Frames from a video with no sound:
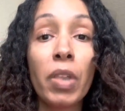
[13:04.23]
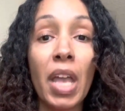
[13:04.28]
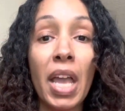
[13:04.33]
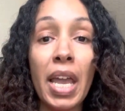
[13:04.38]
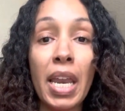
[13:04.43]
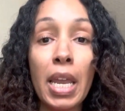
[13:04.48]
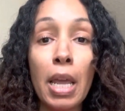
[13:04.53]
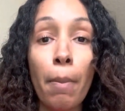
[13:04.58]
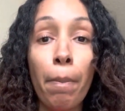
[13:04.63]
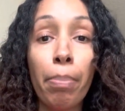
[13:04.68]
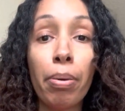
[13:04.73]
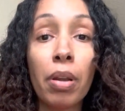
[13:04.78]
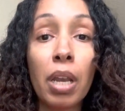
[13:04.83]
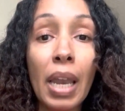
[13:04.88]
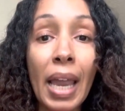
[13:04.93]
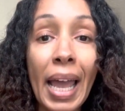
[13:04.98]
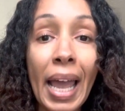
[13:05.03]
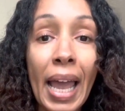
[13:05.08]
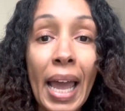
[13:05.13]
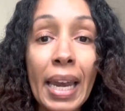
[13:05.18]
any
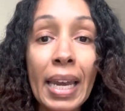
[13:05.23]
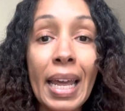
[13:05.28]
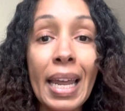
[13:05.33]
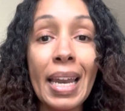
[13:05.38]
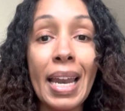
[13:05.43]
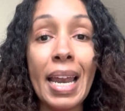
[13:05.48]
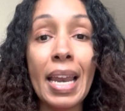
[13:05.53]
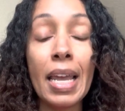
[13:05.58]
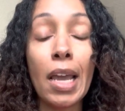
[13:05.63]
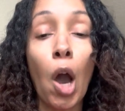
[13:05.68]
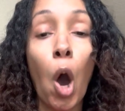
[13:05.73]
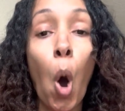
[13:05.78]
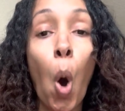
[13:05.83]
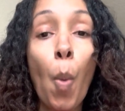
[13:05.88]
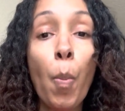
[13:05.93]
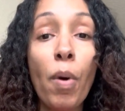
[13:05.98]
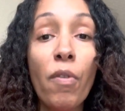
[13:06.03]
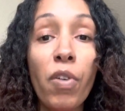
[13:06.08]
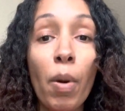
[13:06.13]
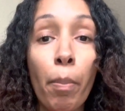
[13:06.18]
plan, and any
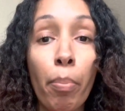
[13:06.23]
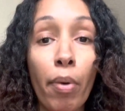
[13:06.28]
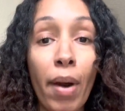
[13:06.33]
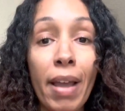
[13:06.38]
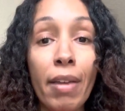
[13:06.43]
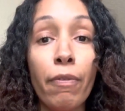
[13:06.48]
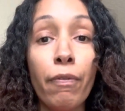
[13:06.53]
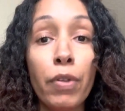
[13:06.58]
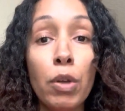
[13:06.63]
hope of a bright